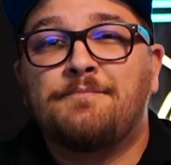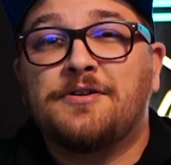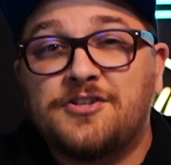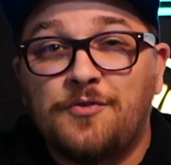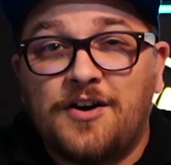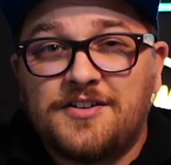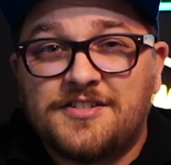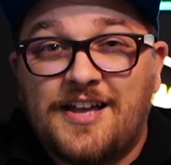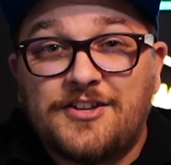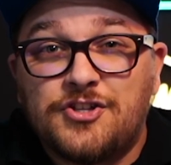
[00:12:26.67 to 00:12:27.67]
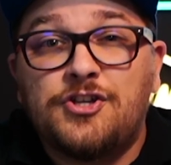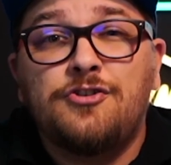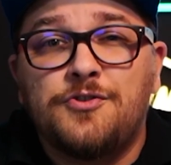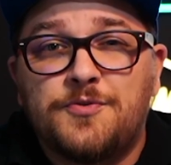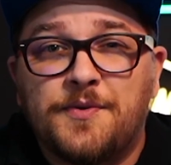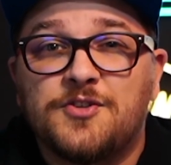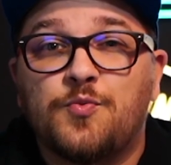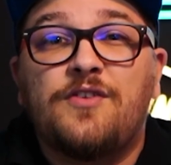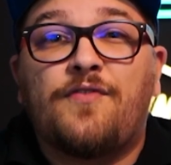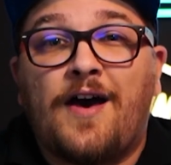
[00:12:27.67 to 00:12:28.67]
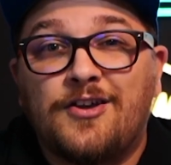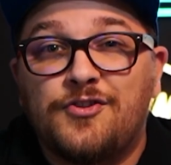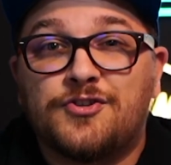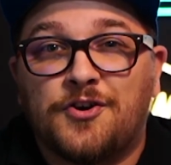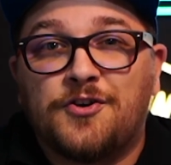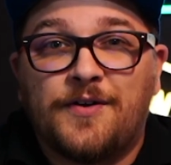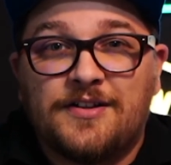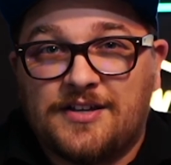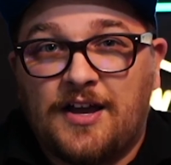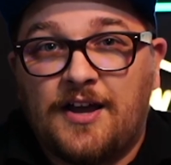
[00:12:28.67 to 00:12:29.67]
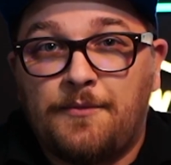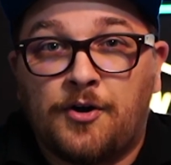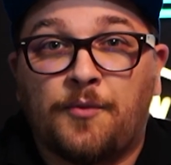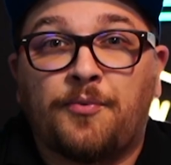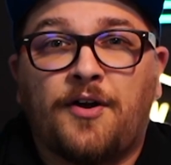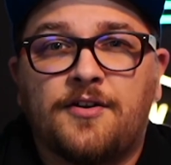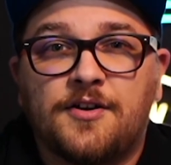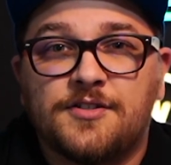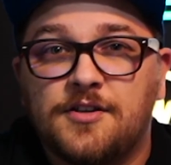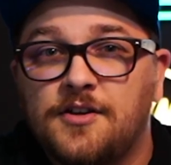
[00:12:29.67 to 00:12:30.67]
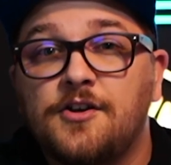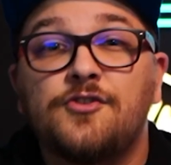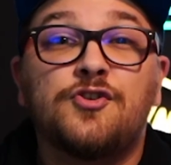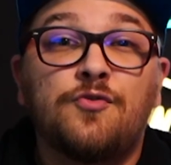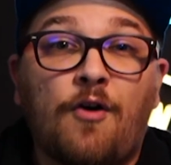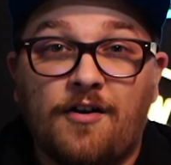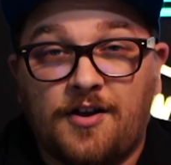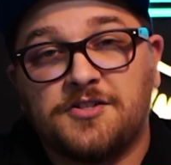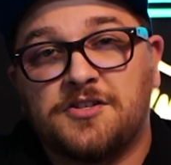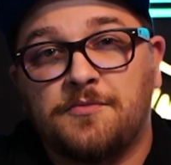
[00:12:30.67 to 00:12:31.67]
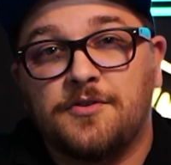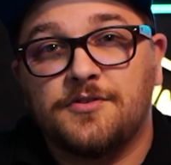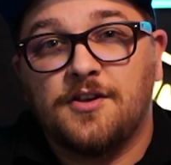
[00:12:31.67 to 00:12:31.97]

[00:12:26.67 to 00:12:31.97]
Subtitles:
but to us, that's huge because we value the turnaround time on our products to our customers.